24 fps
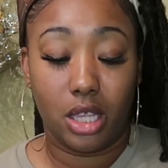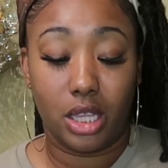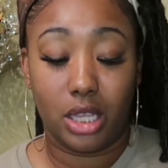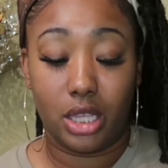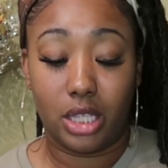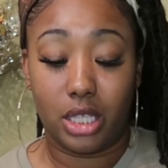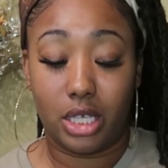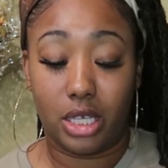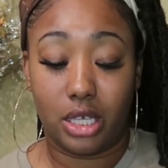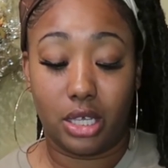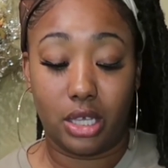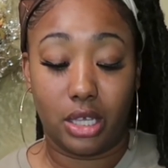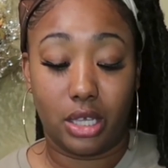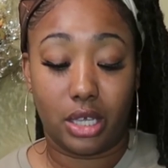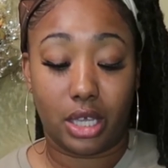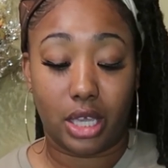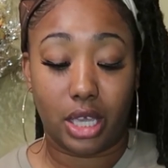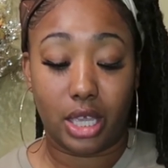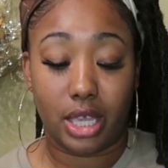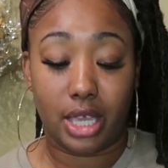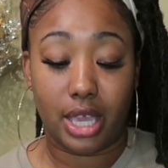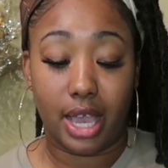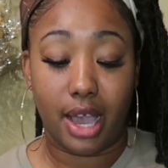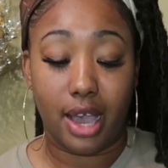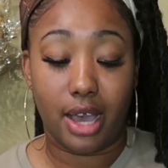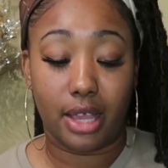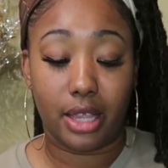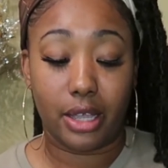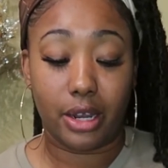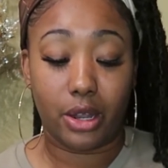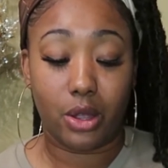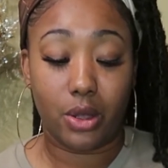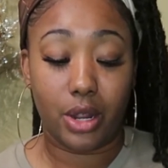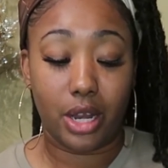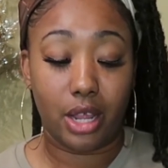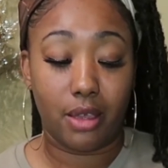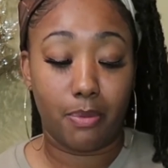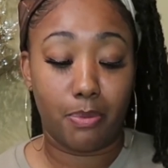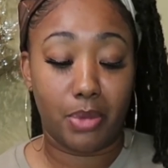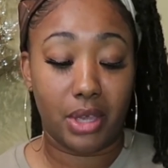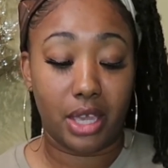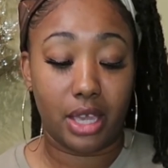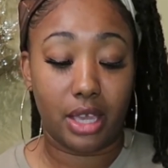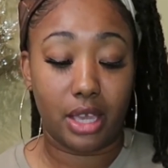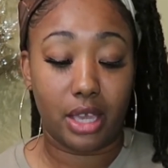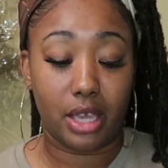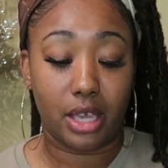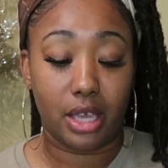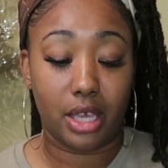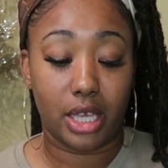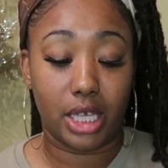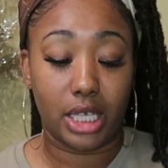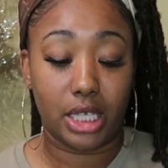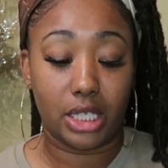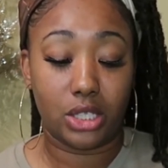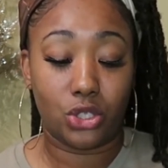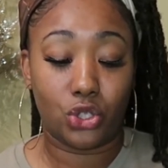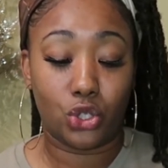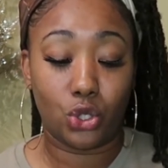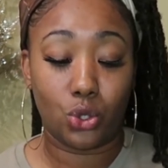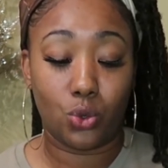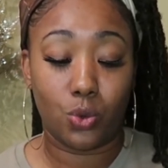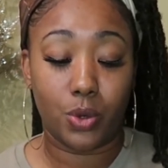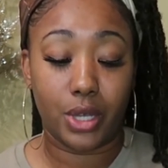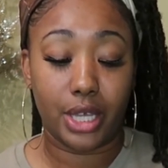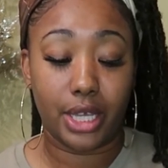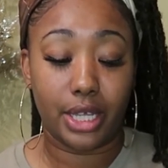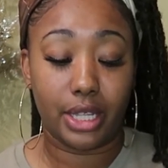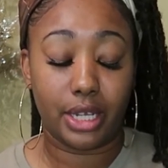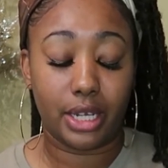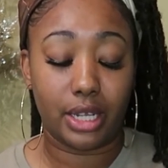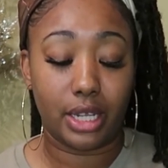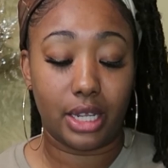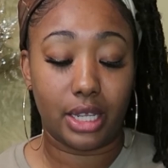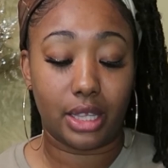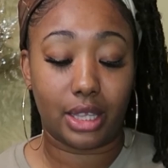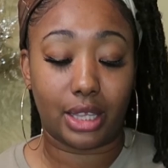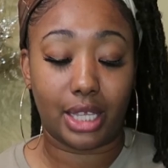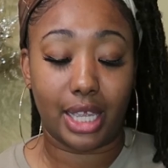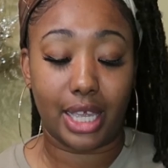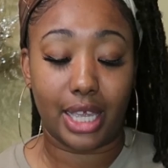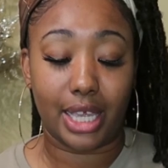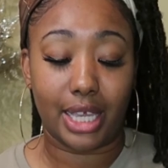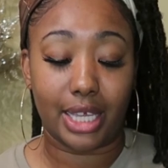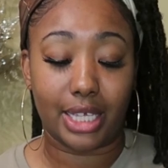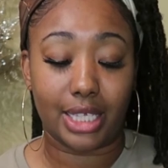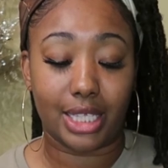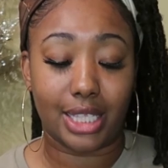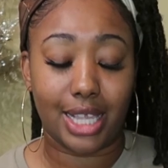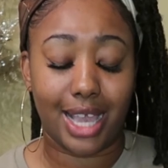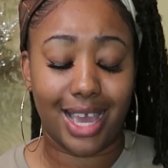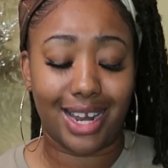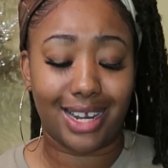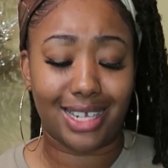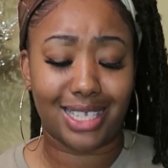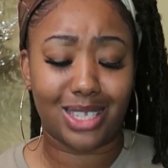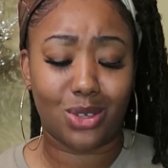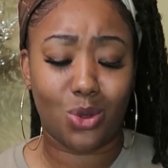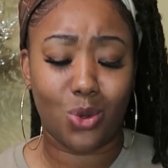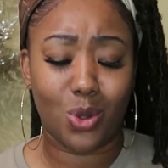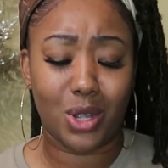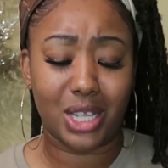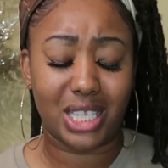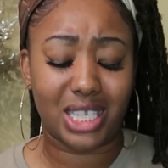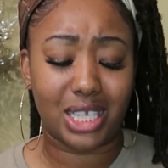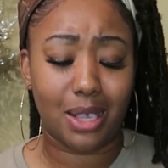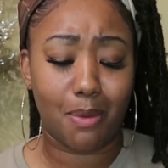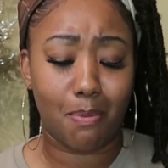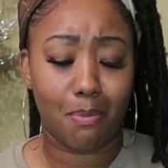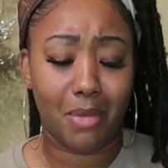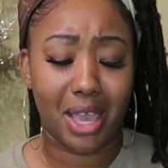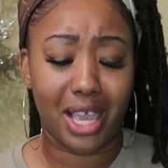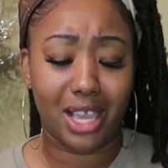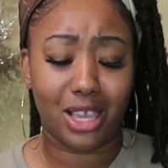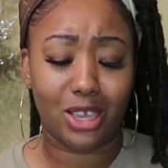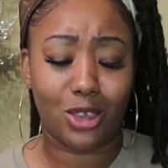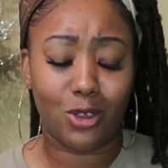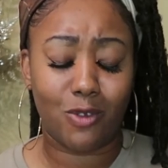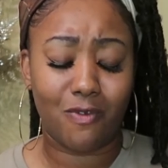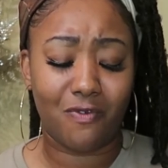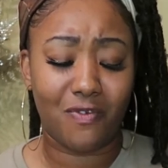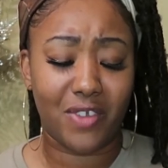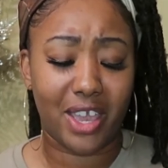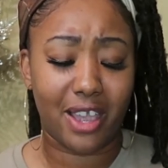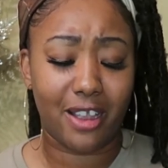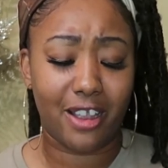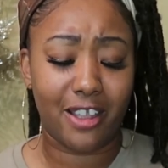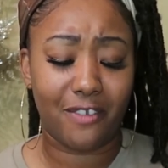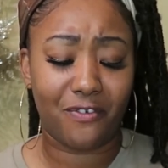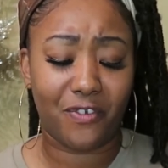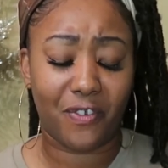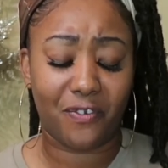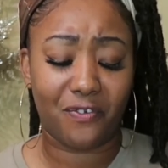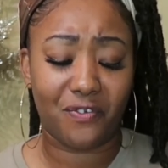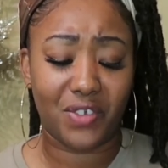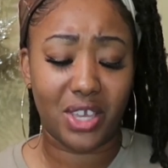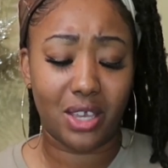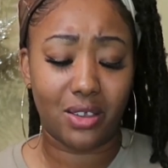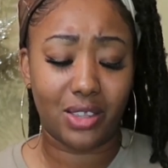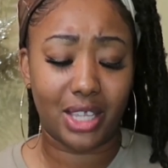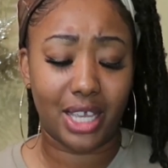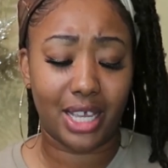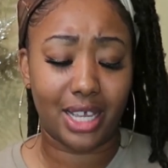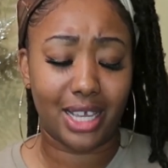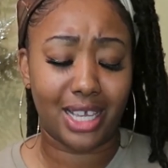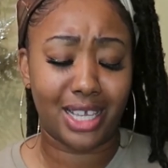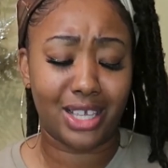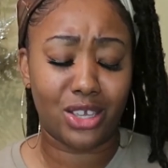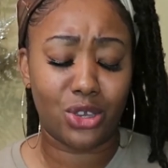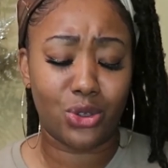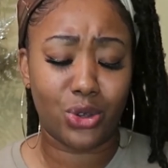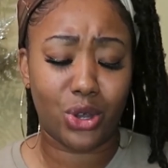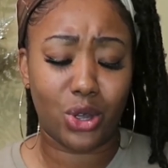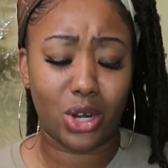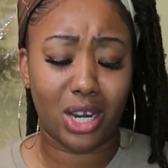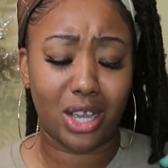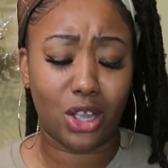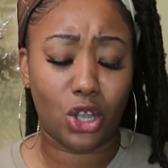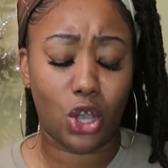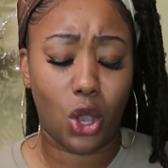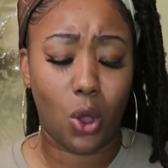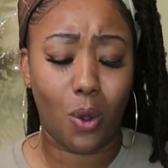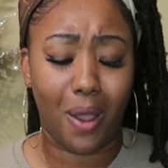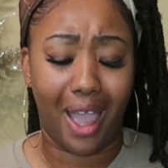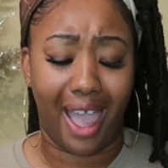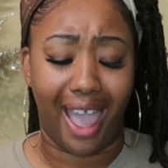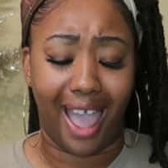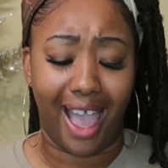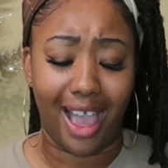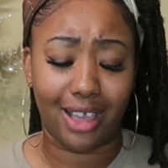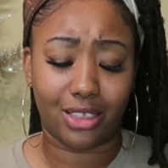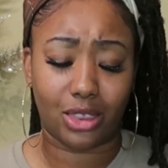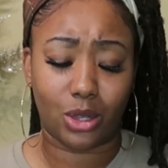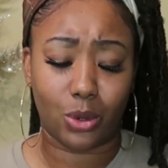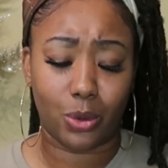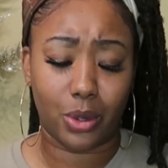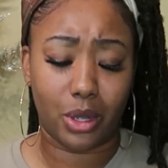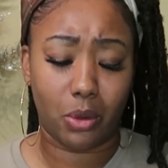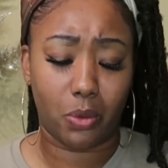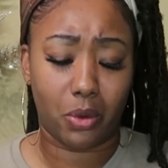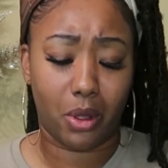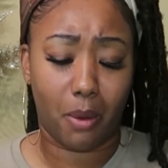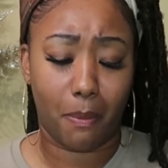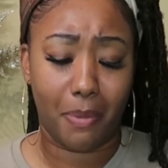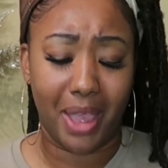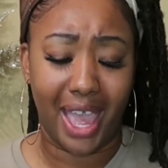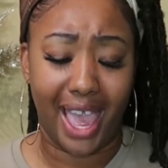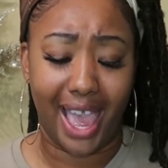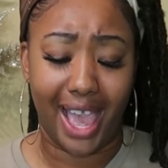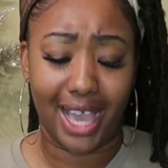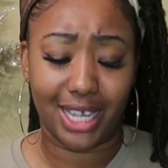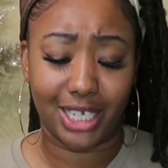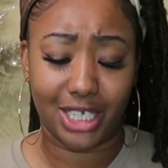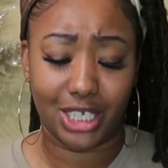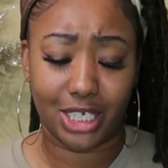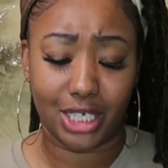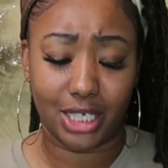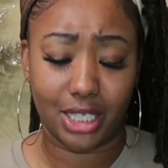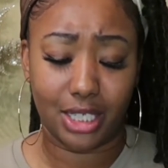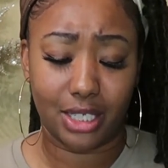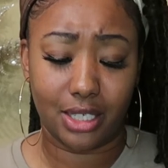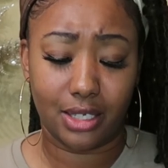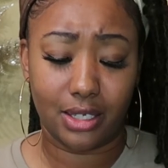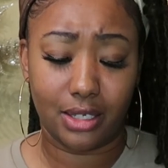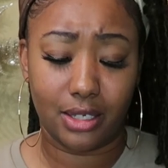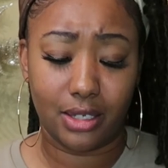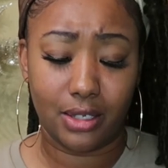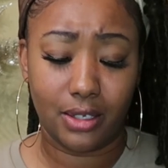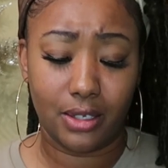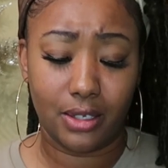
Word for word: Look, y'all are going to be doing things that is going to make you very fulfilled that, and you're going to go after it with passion.